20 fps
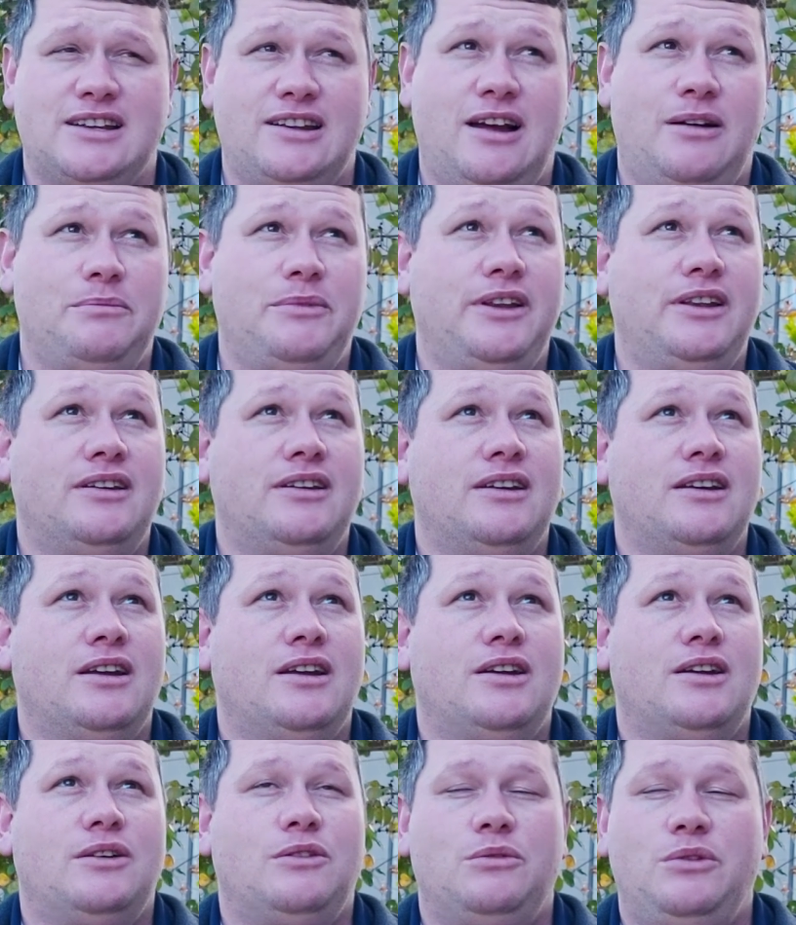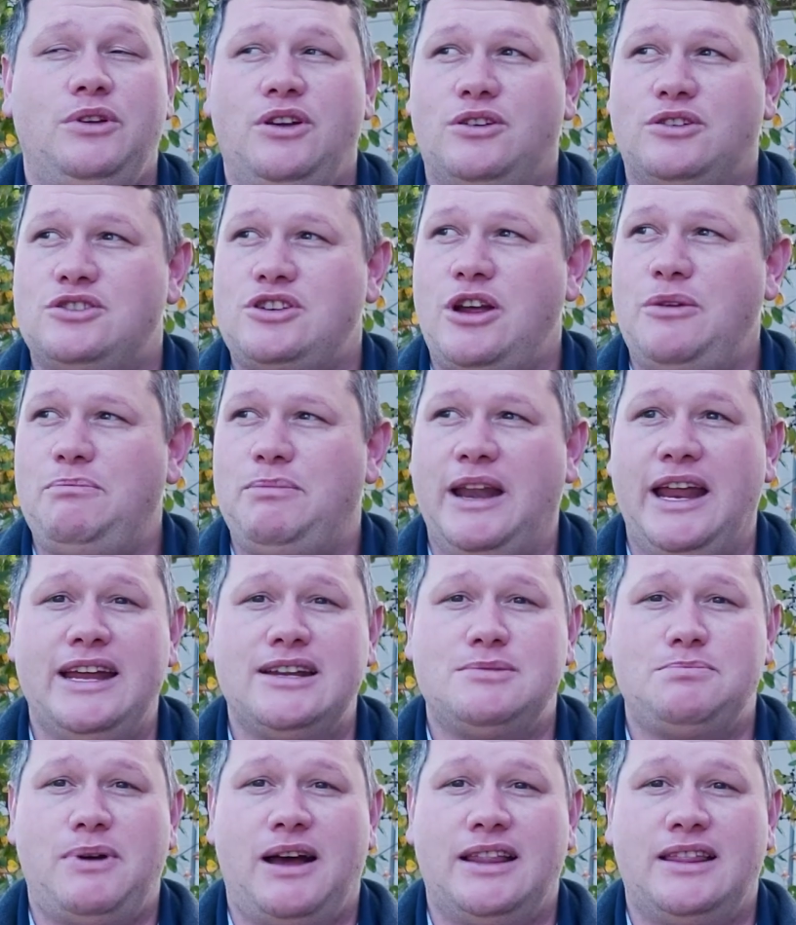And I mean, we are so
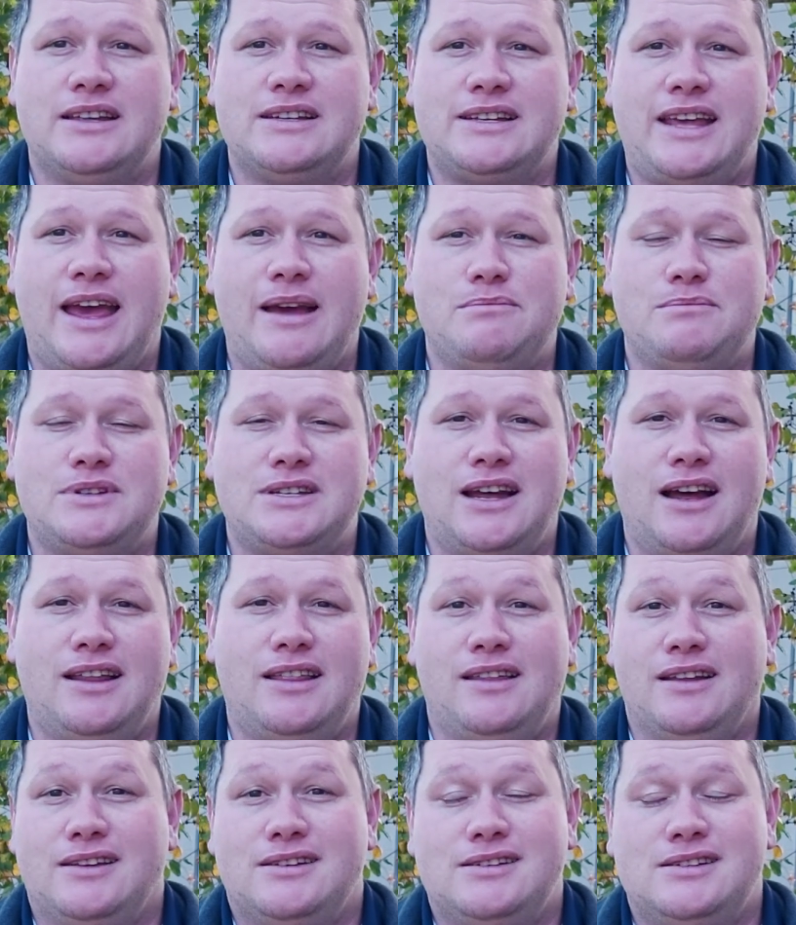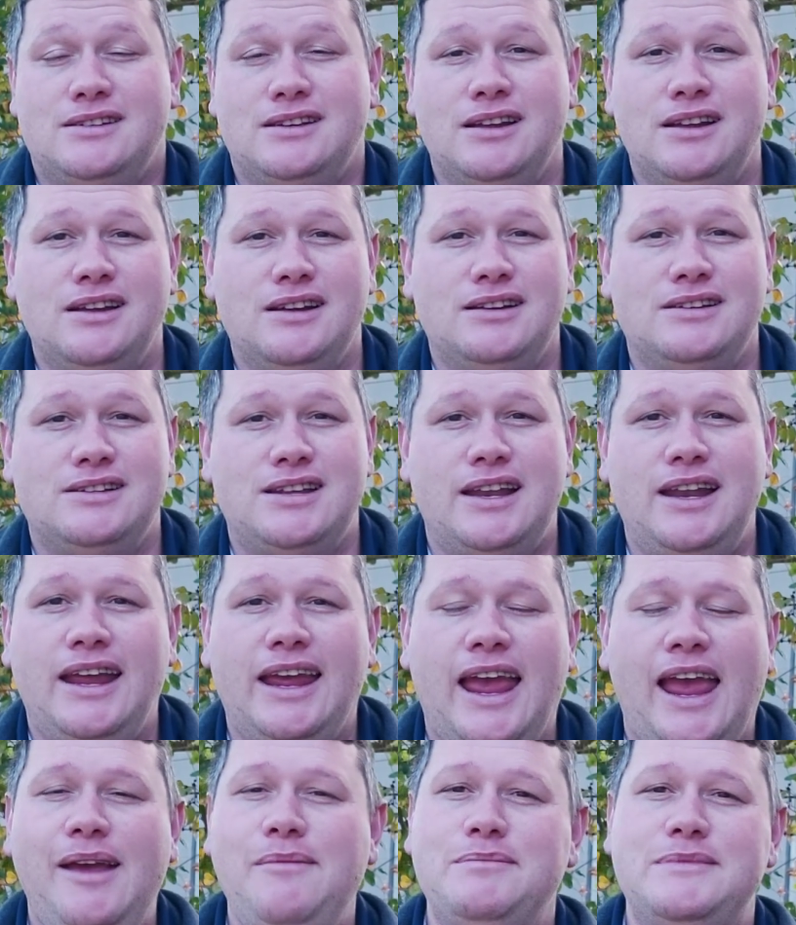blessed by this campsite that's
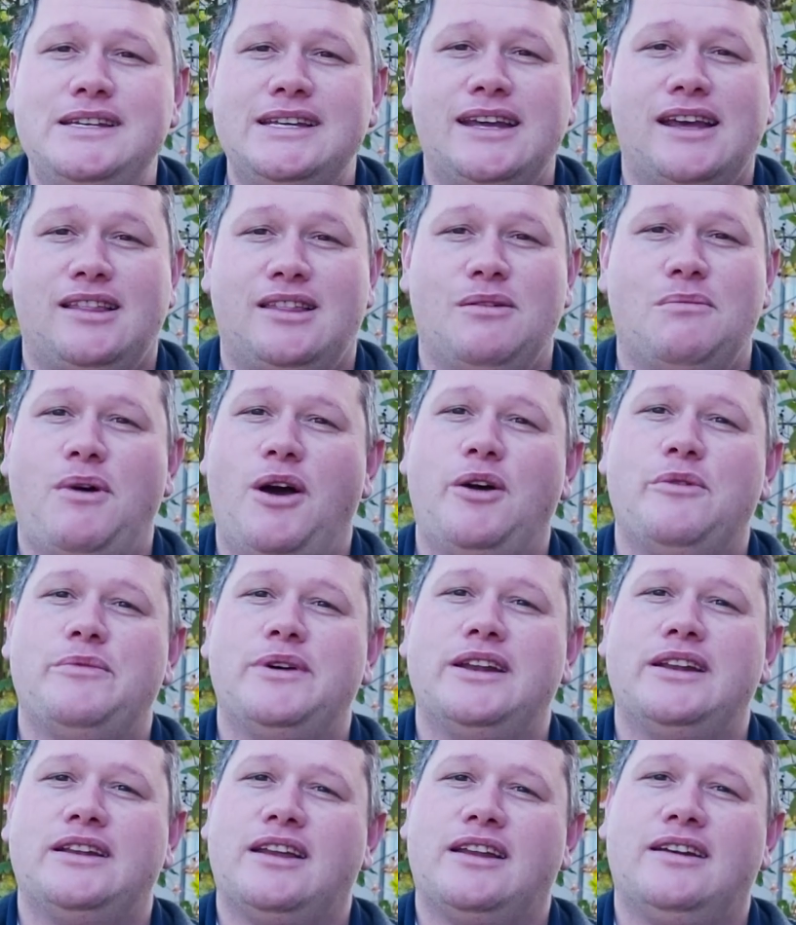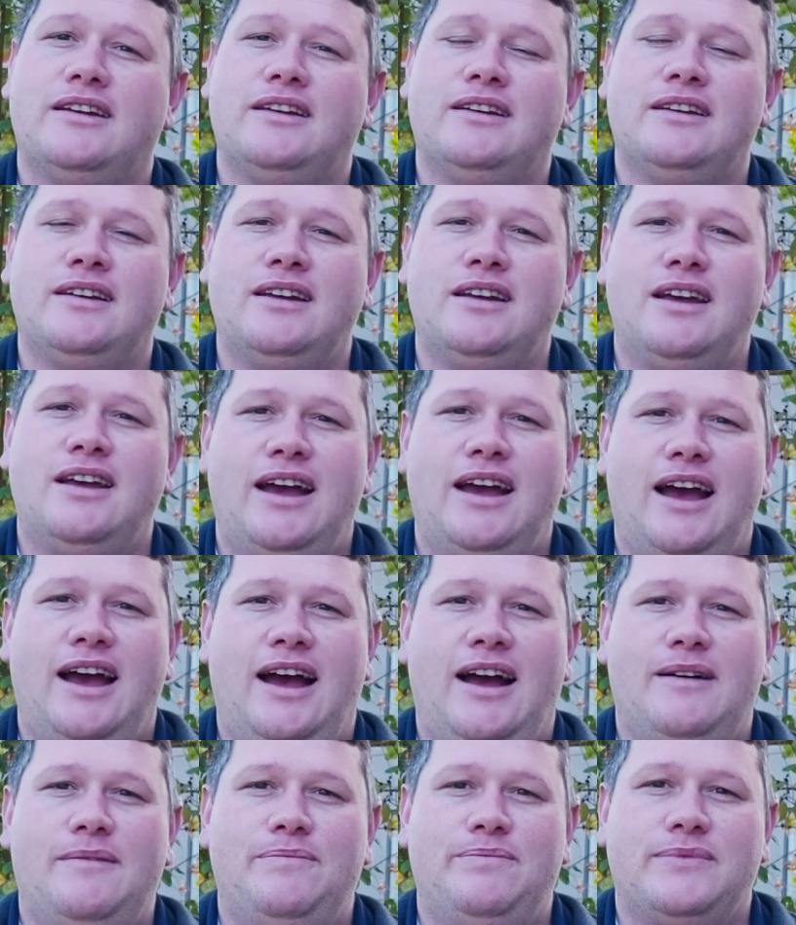sitting empty at the moment, and
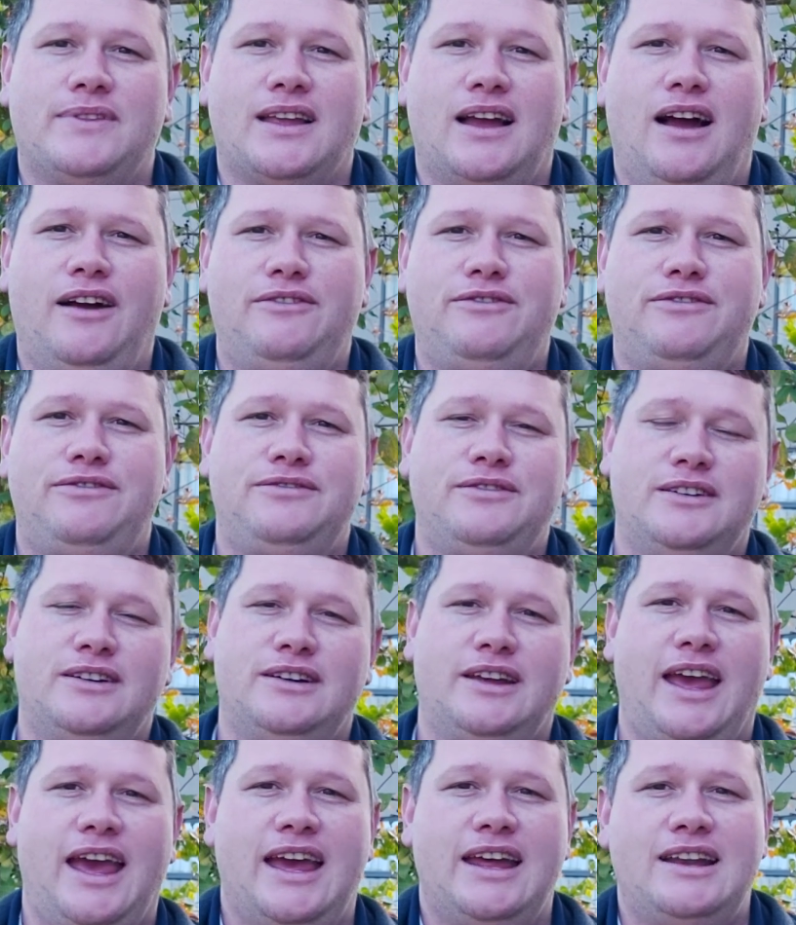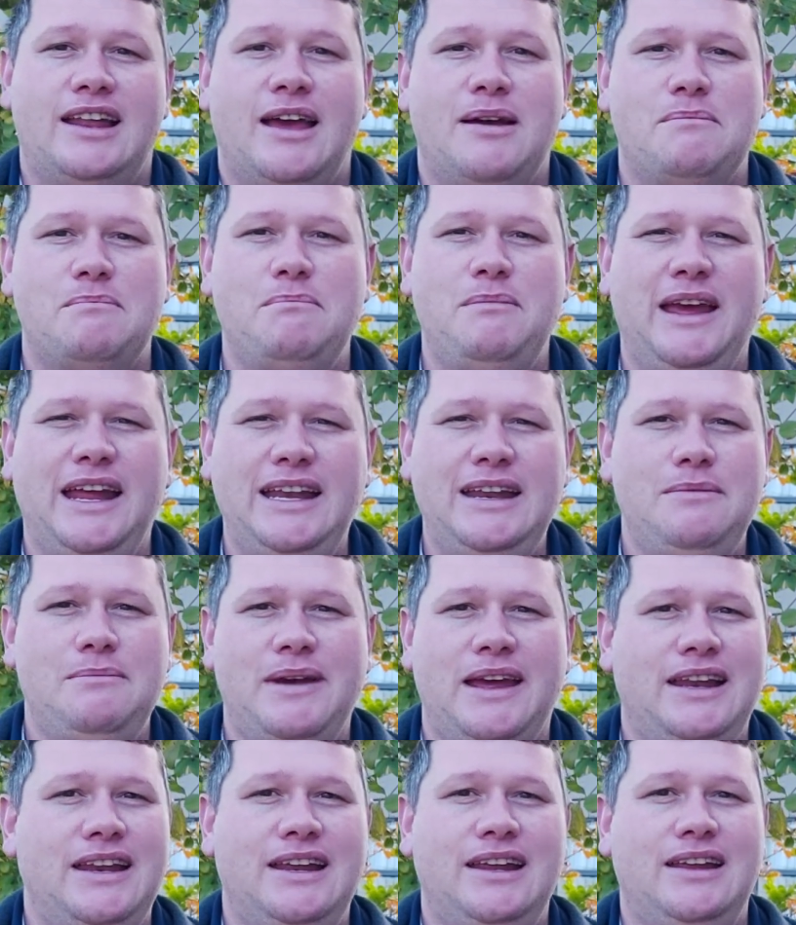I've had
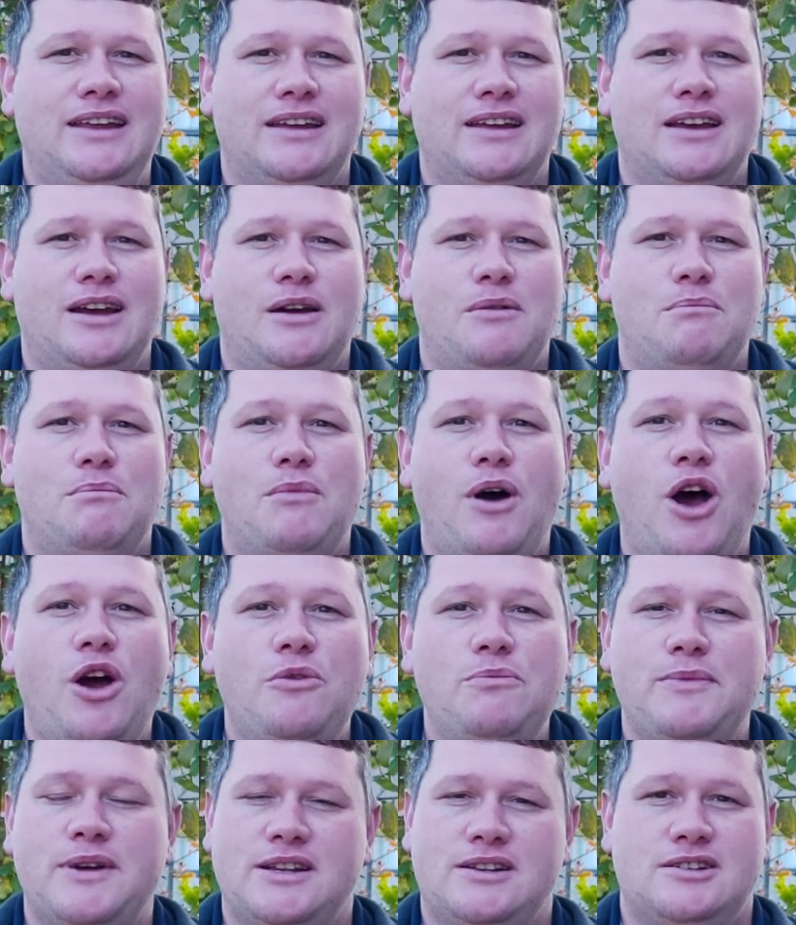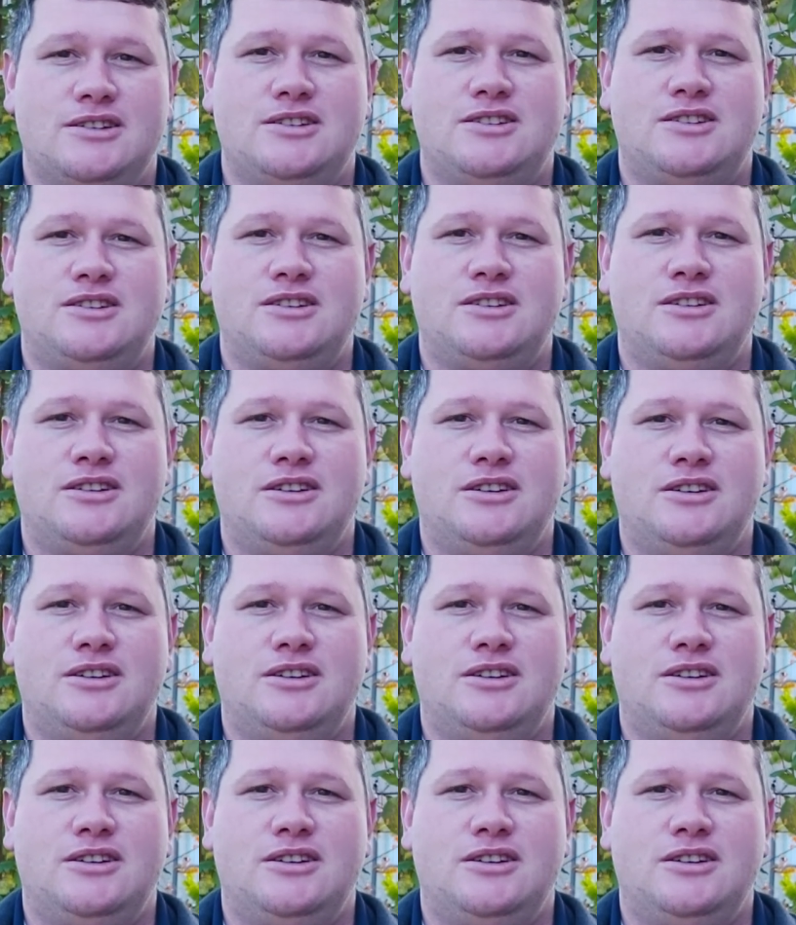many moments